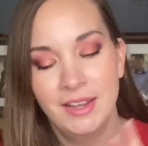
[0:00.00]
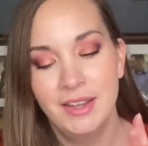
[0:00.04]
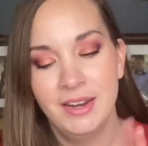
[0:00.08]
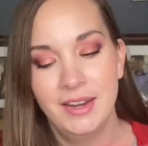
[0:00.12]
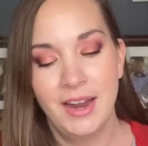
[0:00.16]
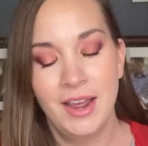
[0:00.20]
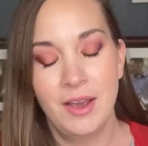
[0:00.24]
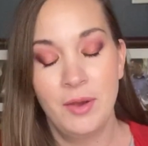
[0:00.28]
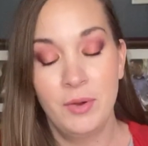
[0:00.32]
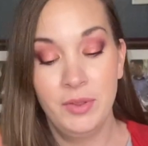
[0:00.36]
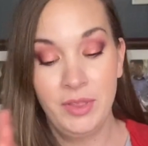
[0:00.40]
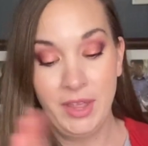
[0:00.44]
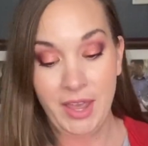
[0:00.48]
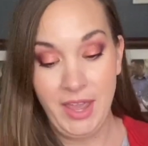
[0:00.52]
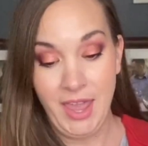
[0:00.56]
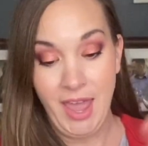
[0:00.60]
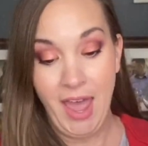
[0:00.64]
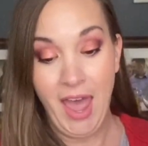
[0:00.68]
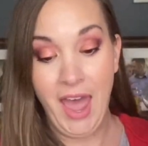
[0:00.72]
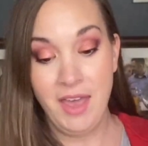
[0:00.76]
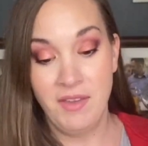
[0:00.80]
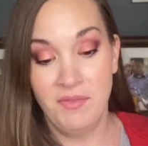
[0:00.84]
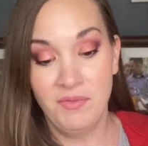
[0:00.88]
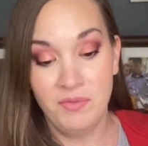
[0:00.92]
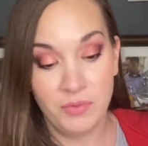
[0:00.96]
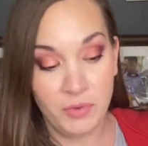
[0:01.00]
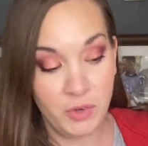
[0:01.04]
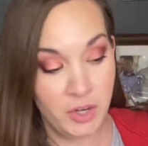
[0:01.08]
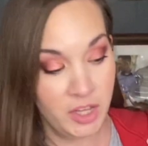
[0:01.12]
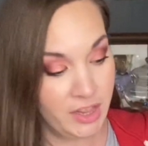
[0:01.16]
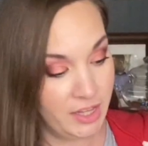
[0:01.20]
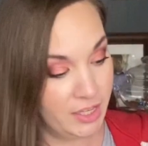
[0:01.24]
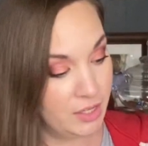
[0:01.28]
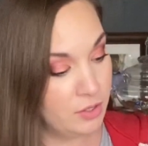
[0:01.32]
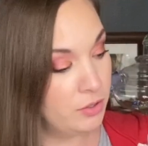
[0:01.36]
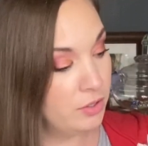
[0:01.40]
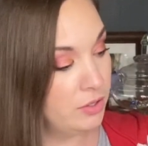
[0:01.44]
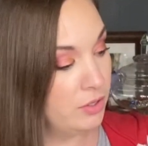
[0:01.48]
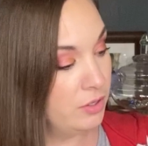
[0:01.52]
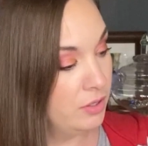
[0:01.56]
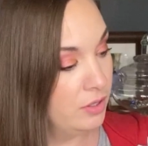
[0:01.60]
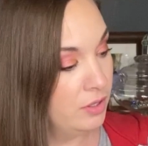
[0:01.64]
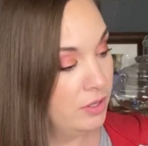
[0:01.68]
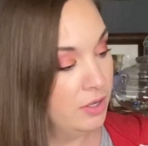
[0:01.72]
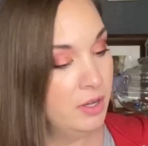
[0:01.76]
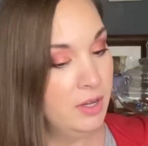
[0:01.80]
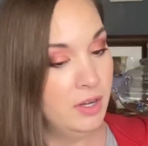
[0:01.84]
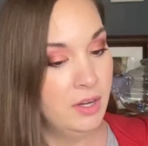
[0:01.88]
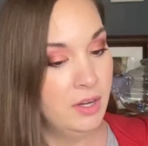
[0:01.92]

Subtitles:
and now like every little